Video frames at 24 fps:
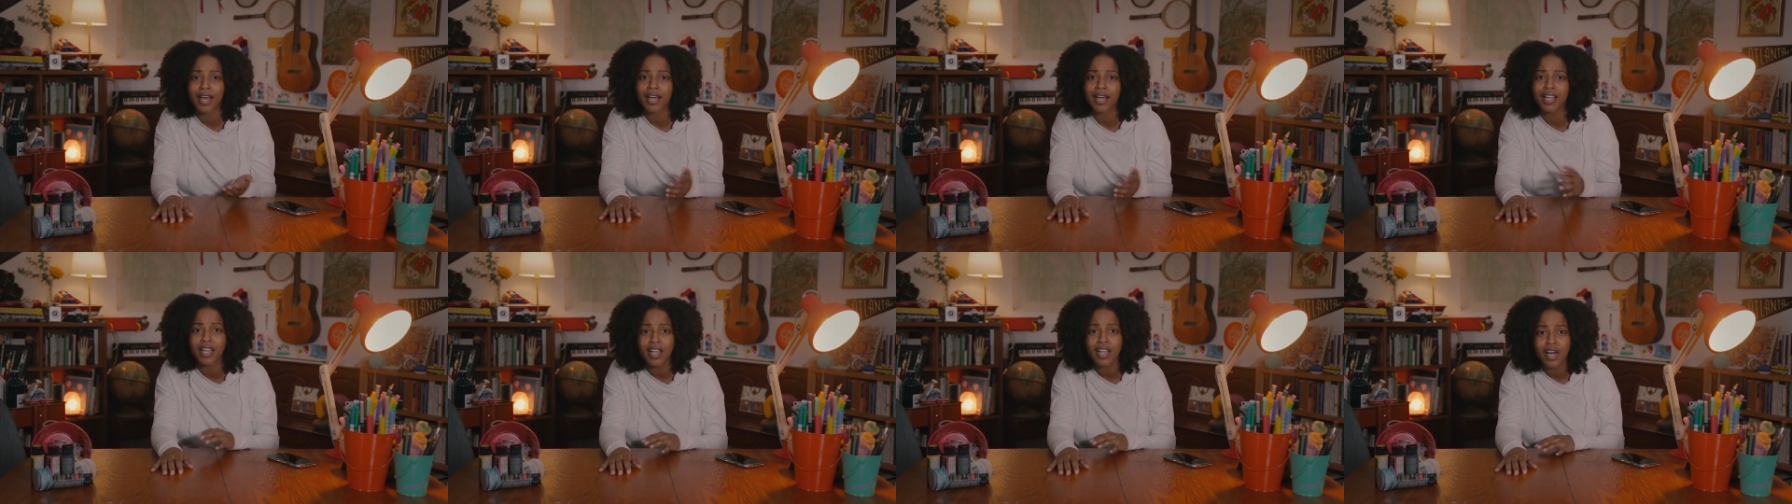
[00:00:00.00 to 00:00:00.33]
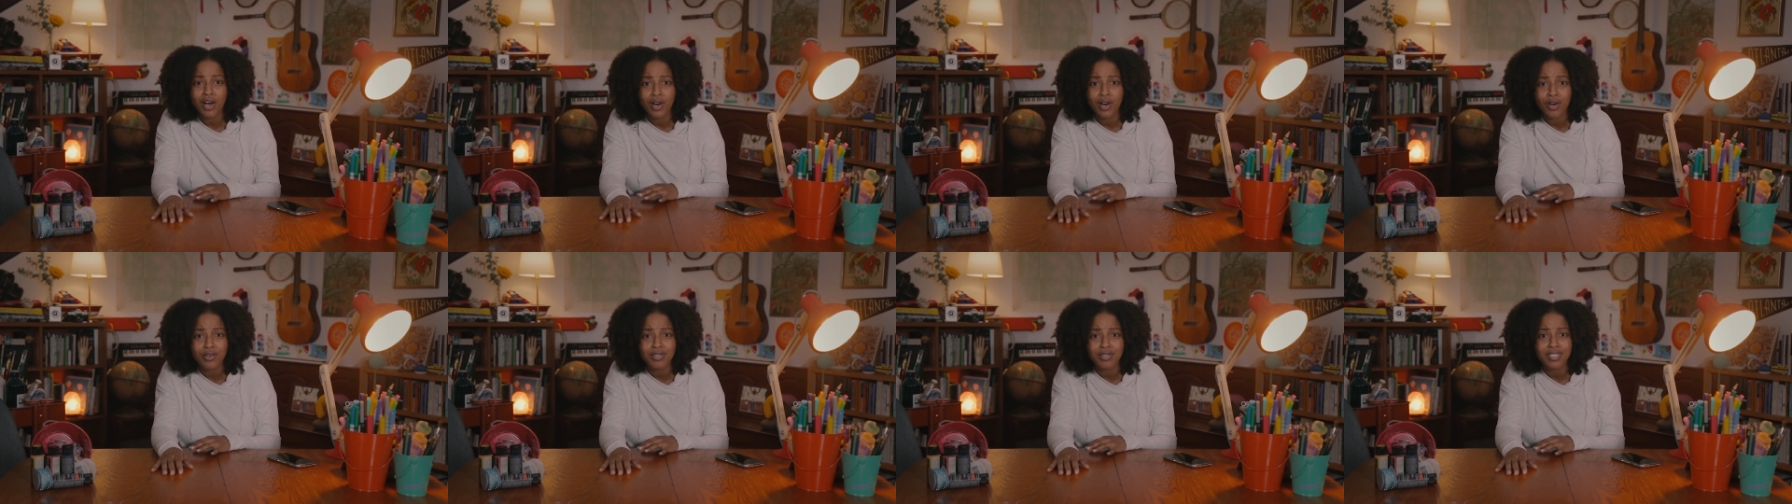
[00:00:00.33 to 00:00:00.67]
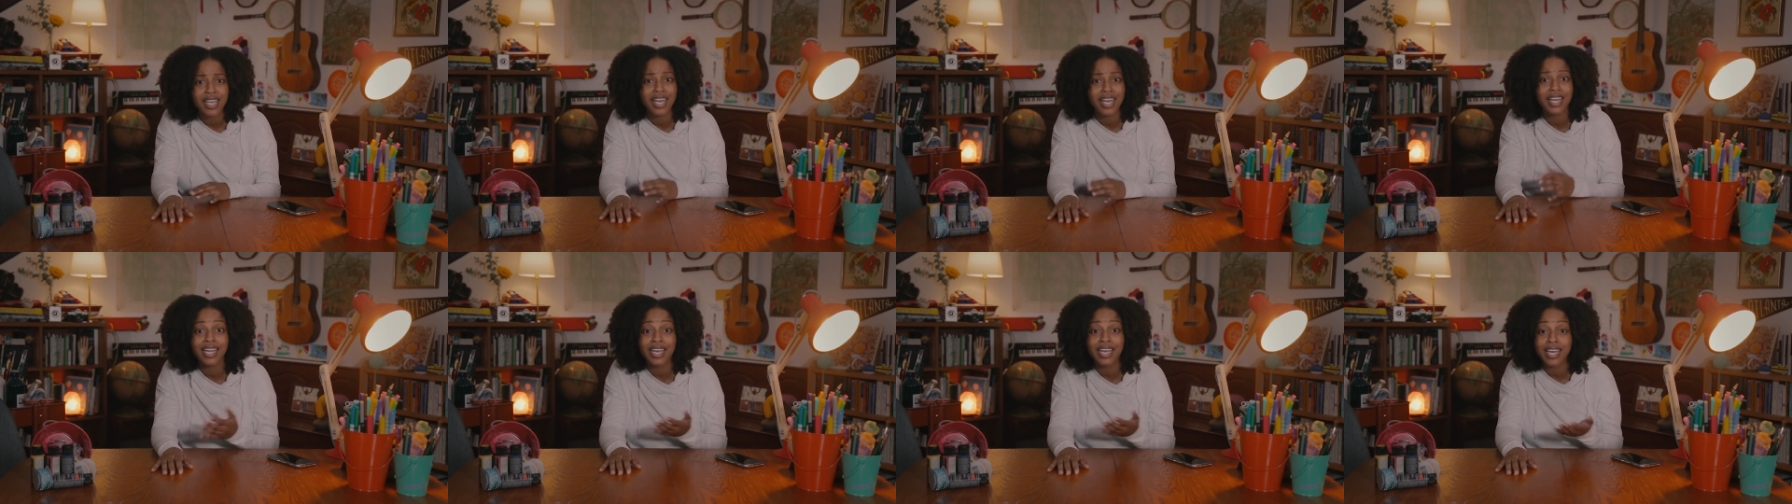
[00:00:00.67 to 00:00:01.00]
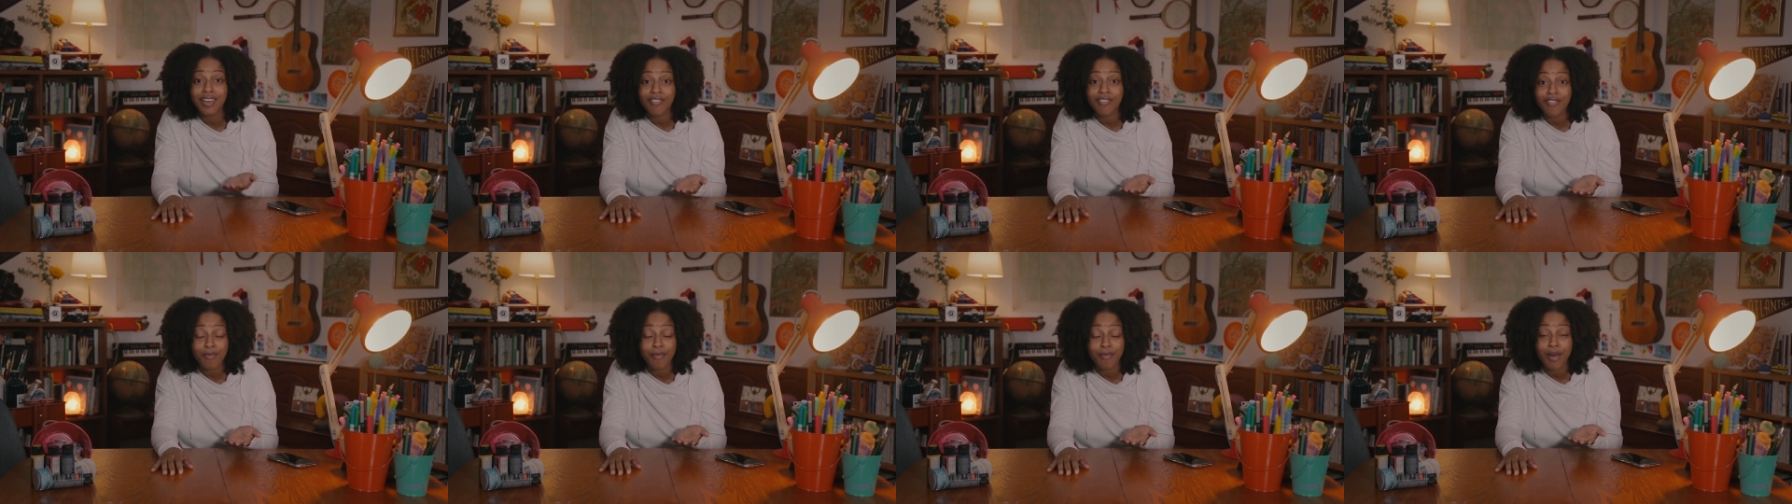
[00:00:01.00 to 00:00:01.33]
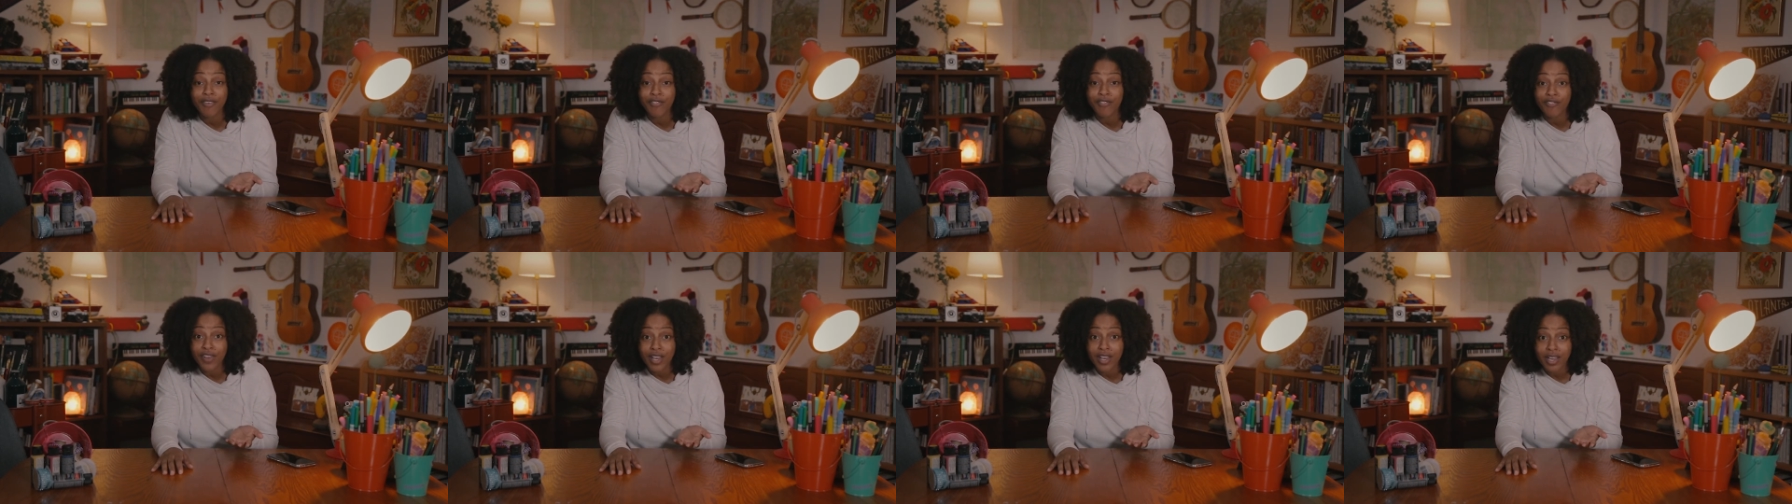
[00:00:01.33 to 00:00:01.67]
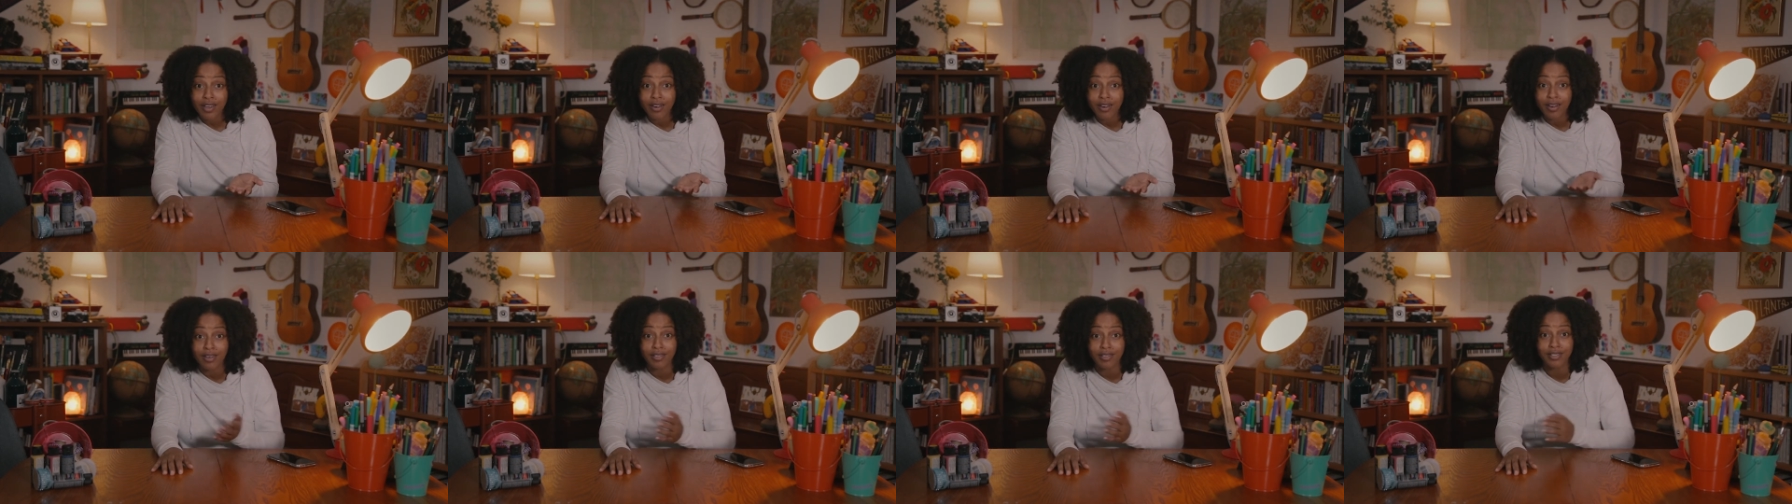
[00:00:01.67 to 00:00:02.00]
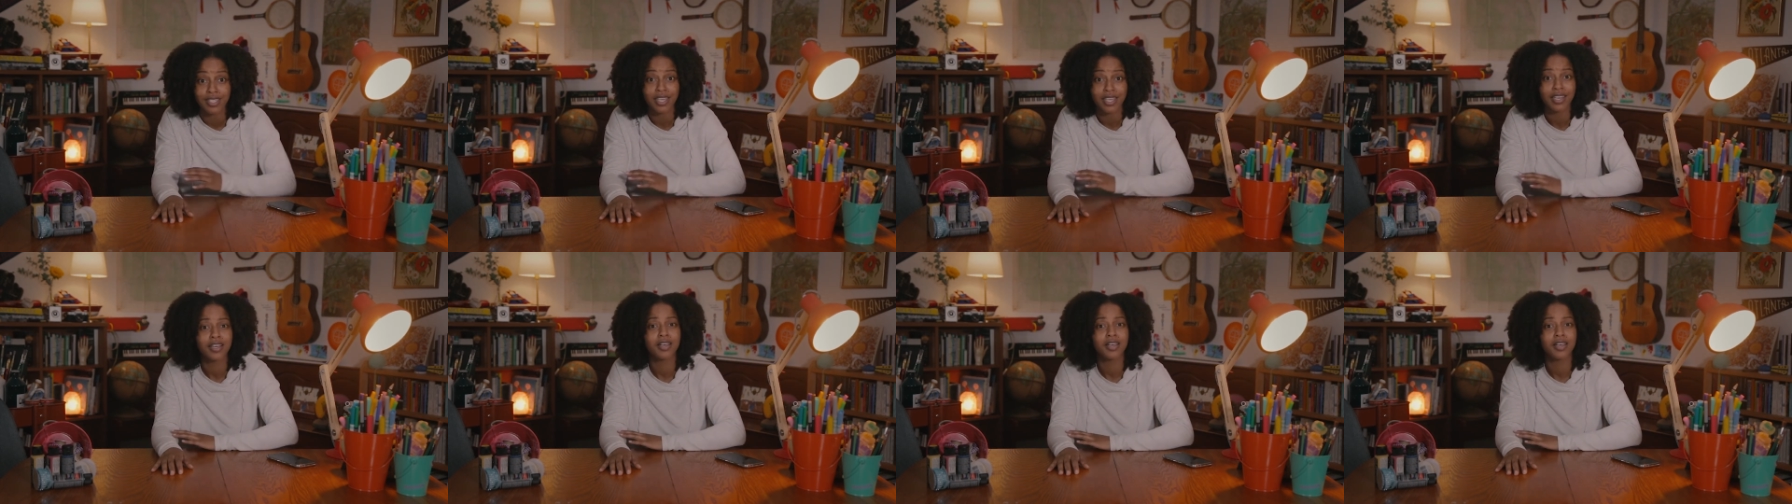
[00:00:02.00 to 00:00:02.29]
clothes and even my fingers,